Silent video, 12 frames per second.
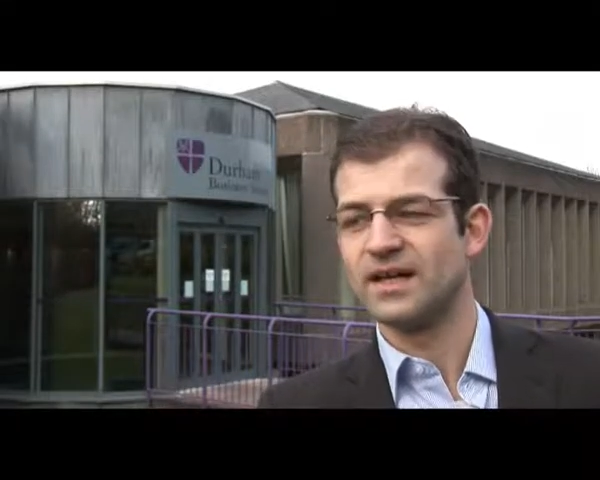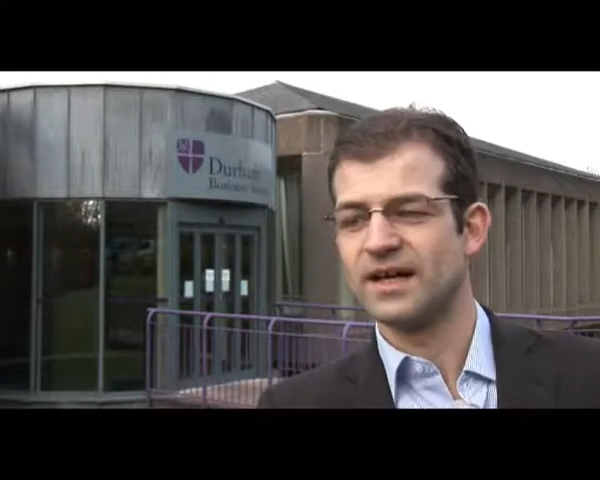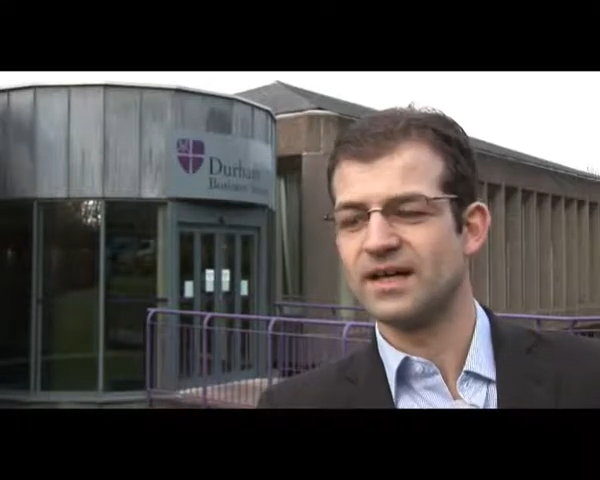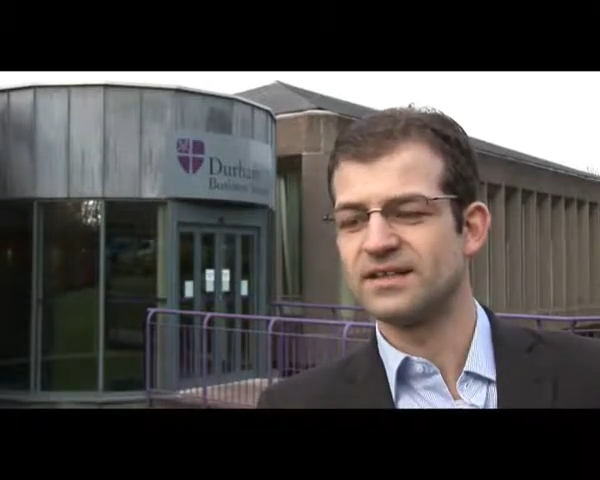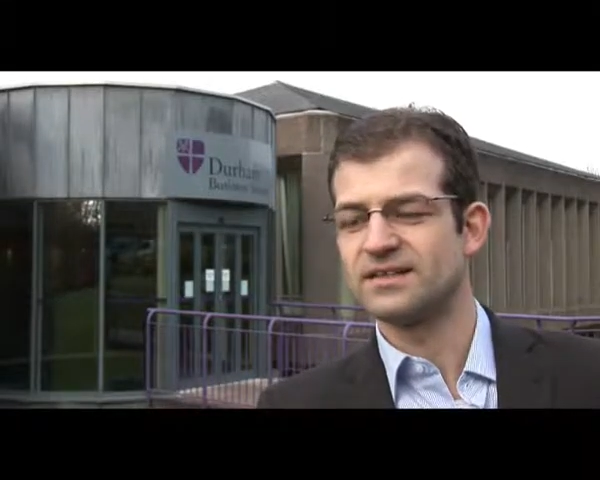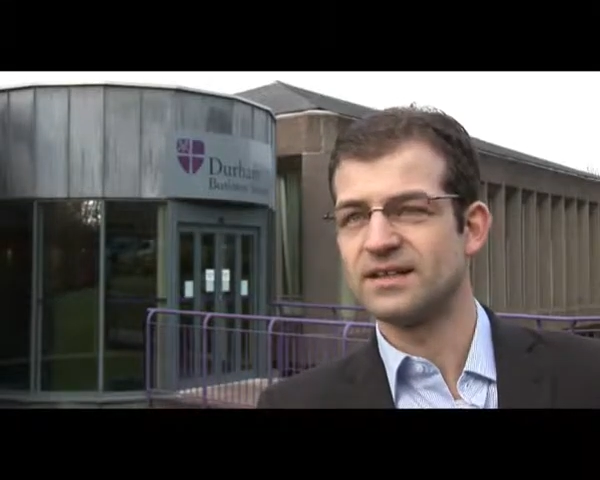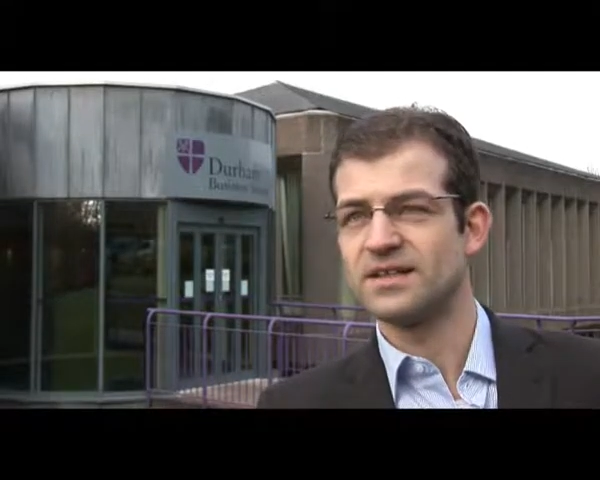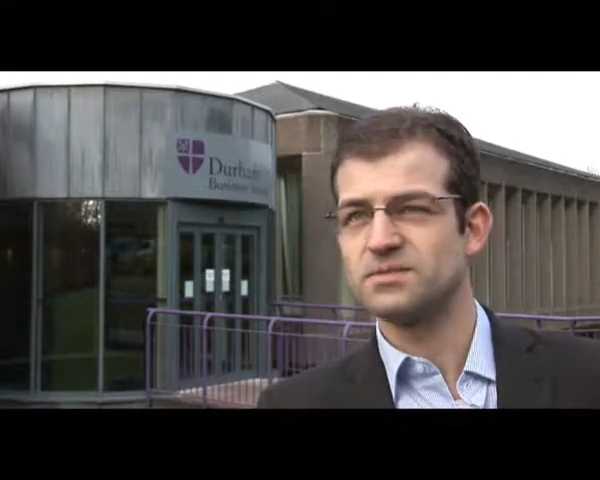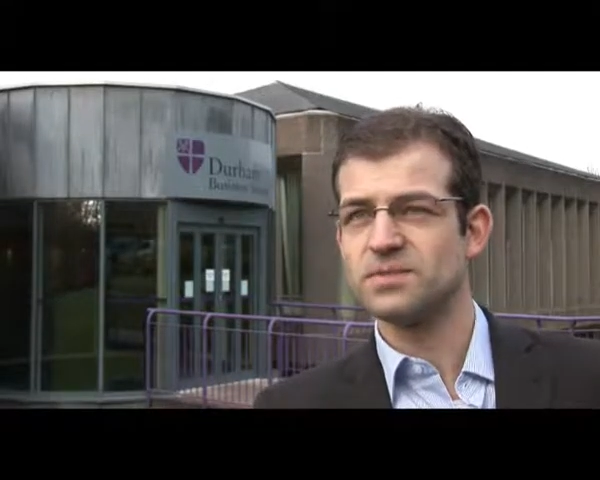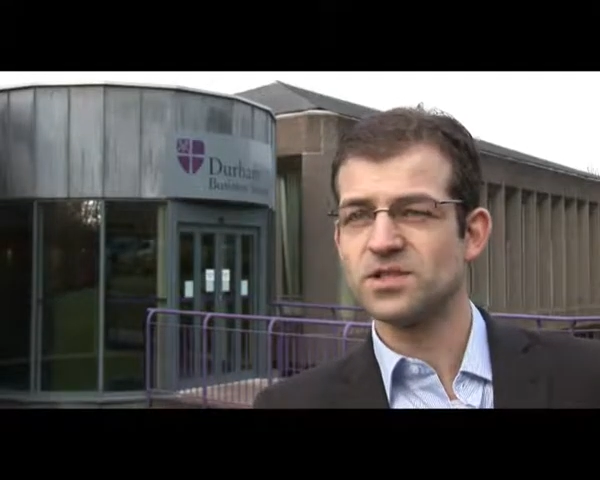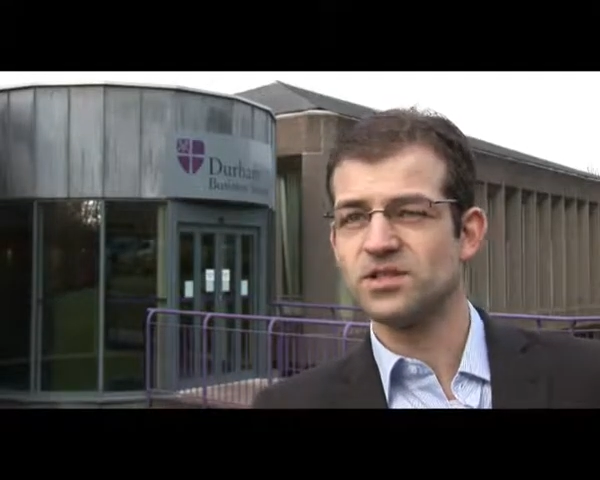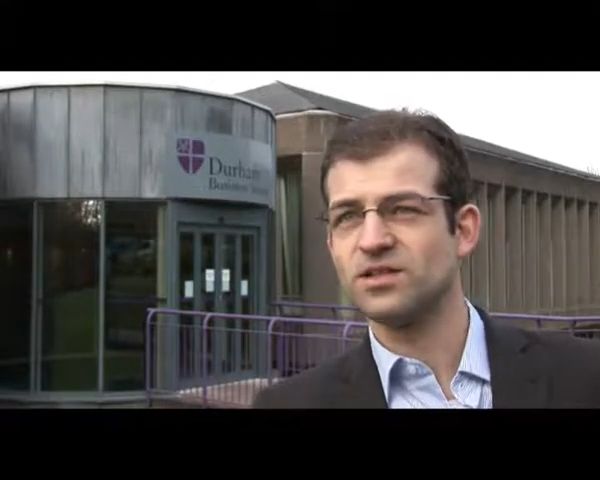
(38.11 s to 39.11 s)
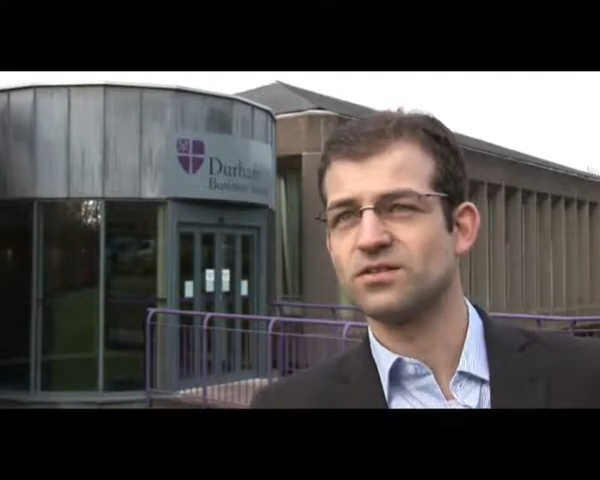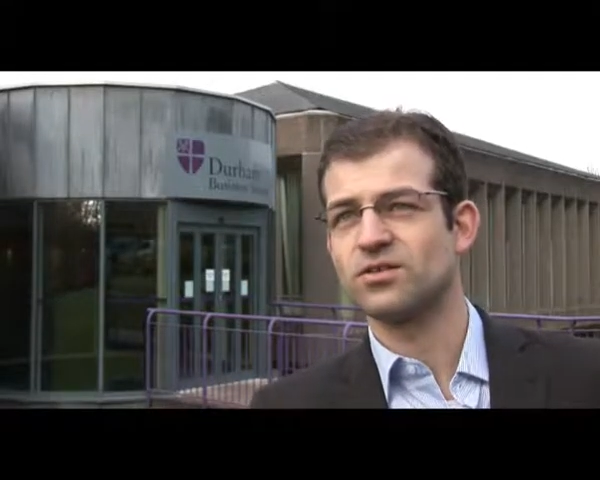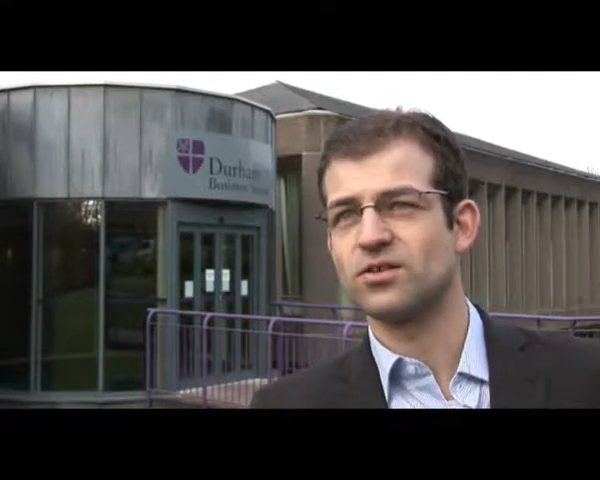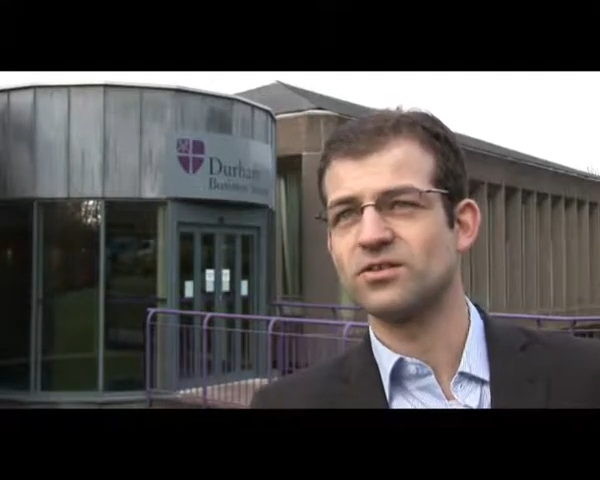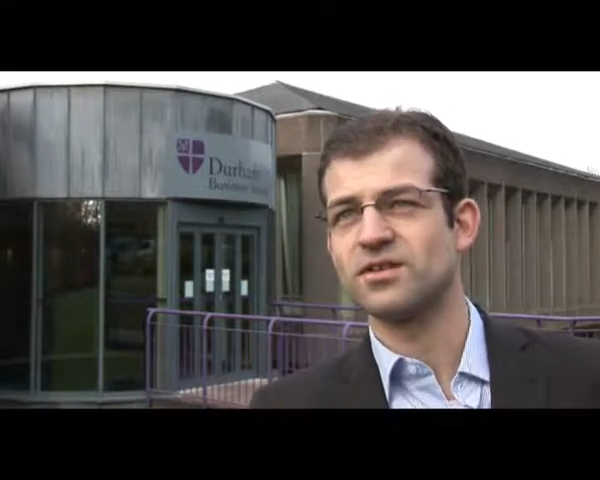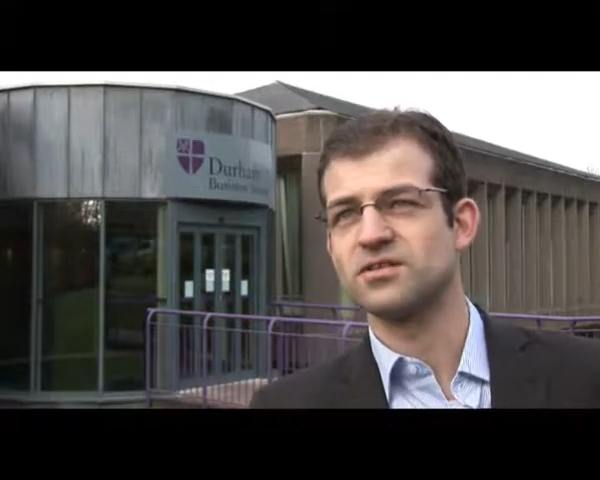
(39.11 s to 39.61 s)
And especially in the
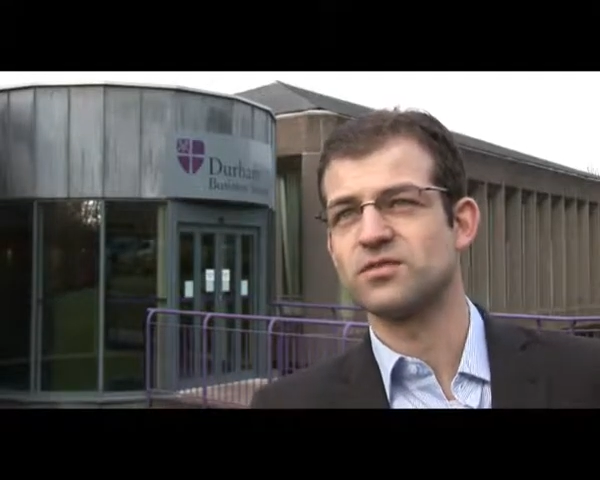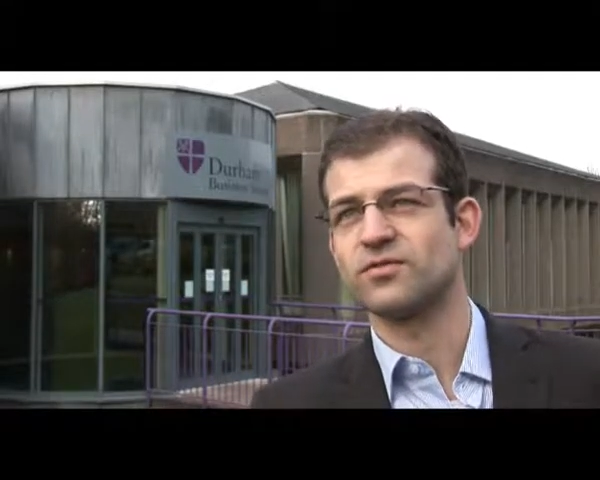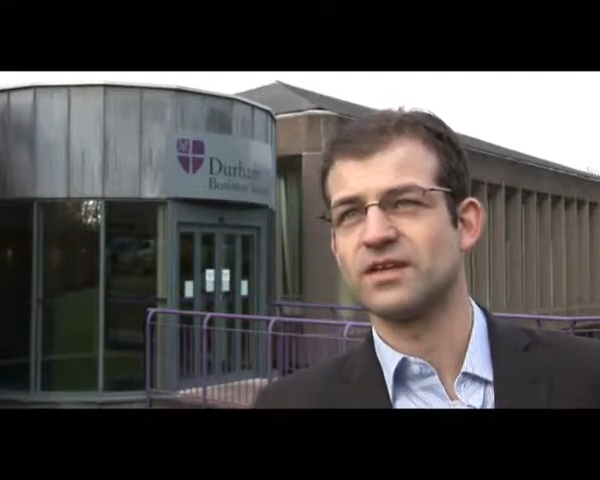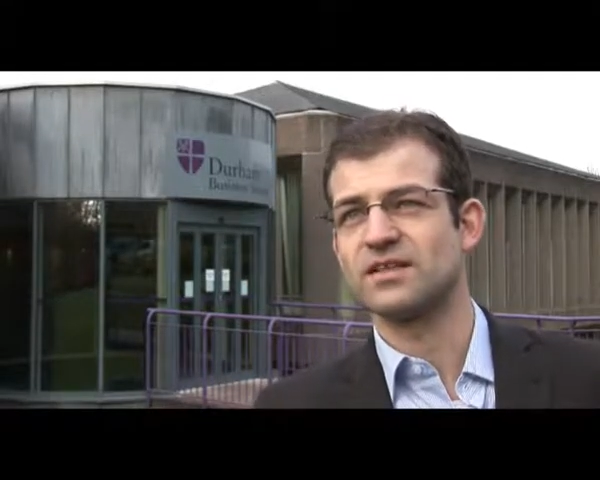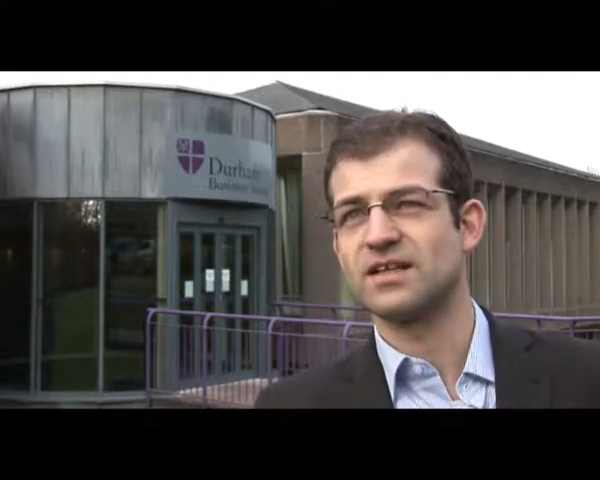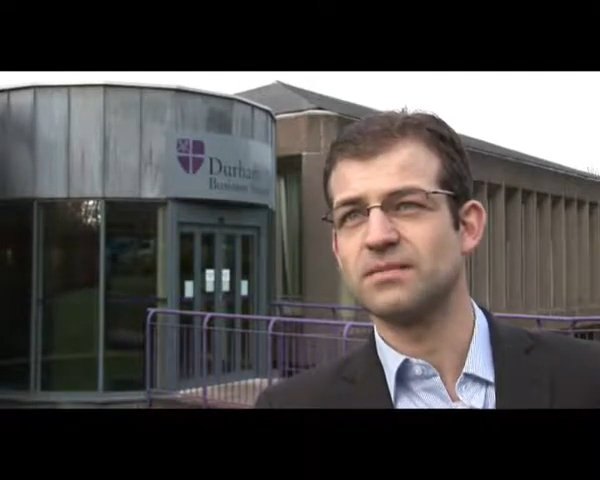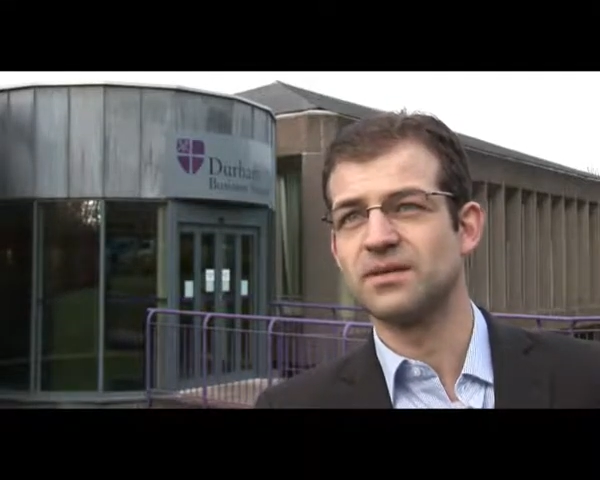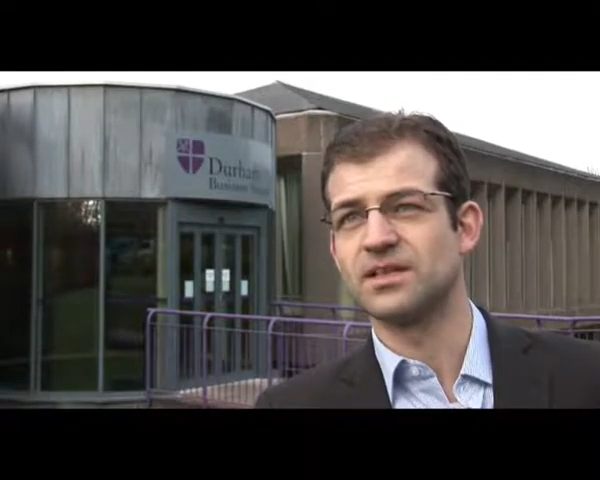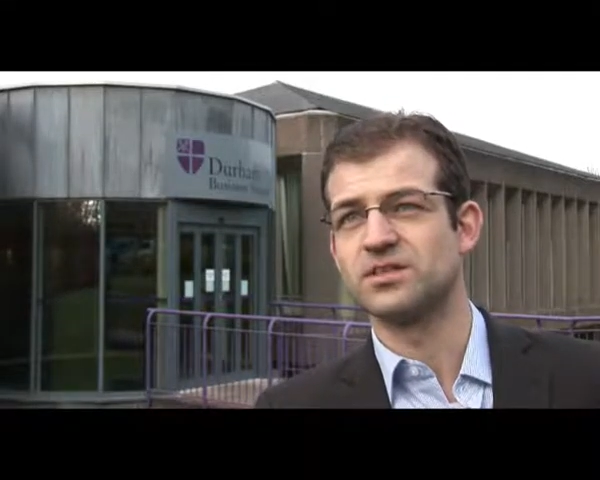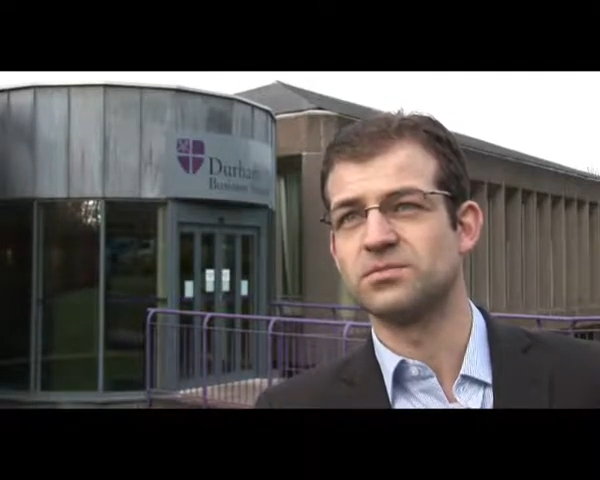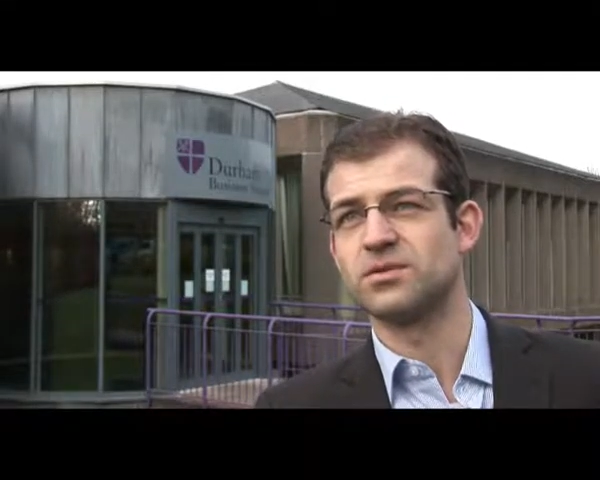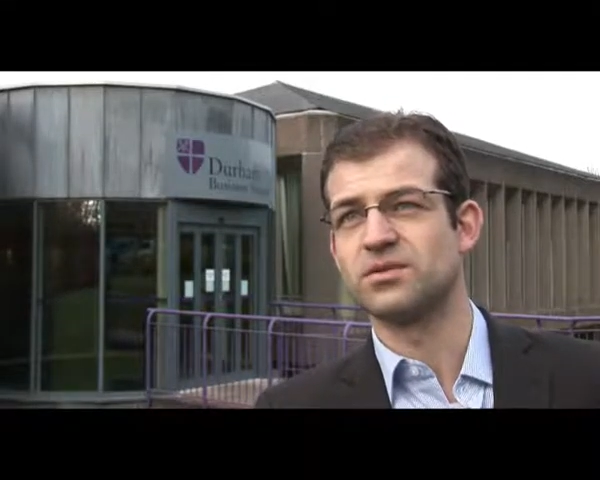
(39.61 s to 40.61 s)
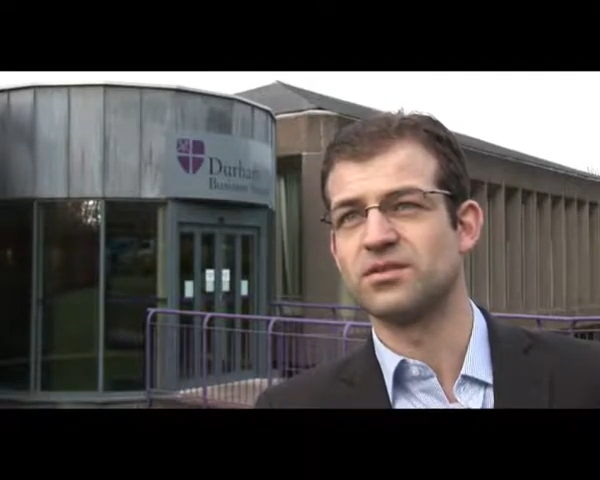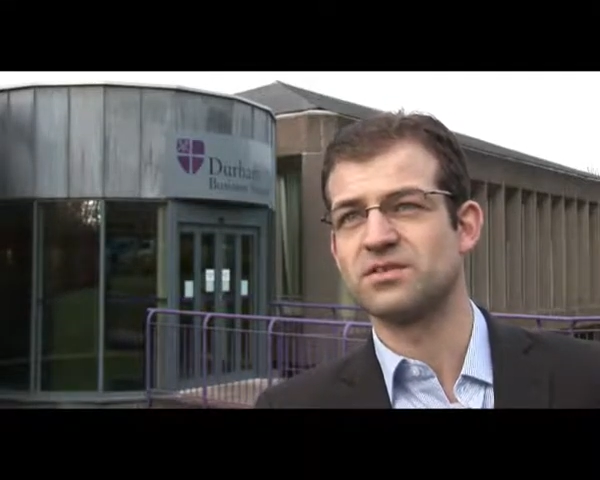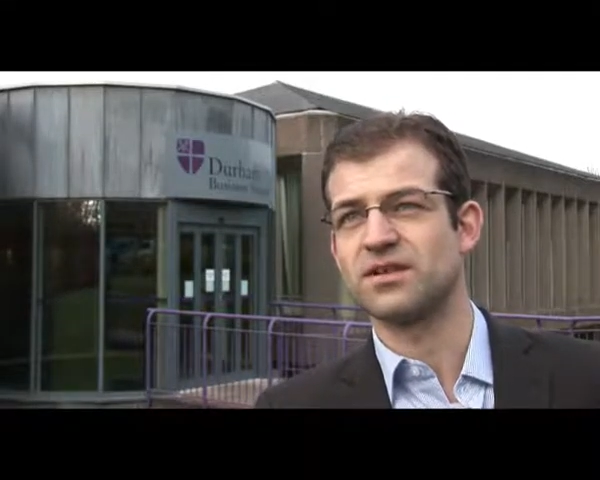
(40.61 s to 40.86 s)
context of academic entrepreneurs,